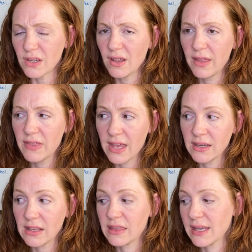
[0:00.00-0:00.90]

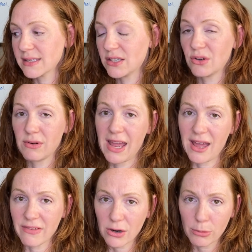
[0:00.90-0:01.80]
Then things that don't
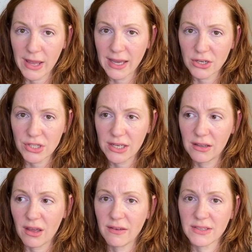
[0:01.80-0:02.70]
have outer
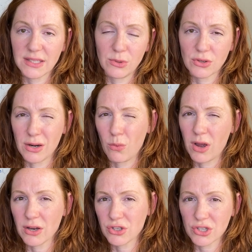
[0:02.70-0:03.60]
packaging, obviously we try to
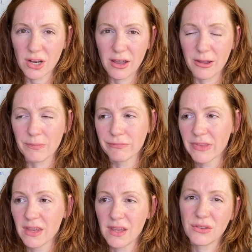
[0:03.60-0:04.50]
wash.
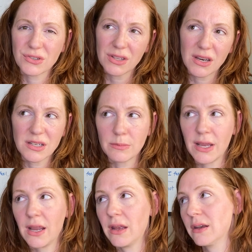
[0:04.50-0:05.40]
There's a lot of
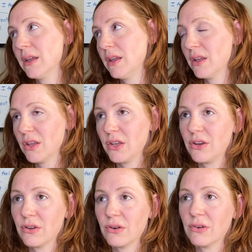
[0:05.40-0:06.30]
debate,
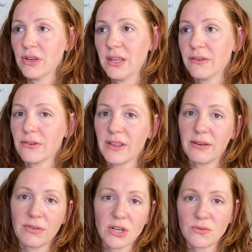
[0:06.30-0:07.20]
for like
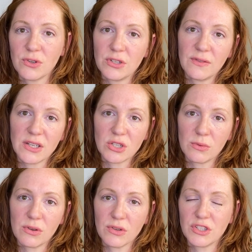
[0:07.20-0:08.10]
fresh fruits and
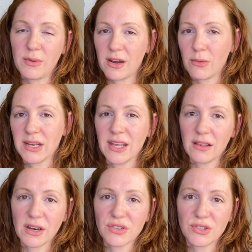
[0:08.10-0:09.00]
vegetables, you may not want to get a
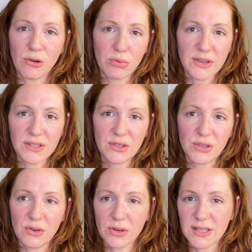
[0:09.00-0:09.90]
lot of soap
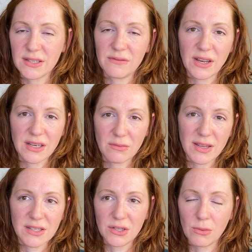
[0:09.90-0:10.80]
residue or disinfectant
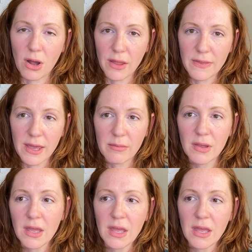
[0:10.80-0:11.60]
residue on them.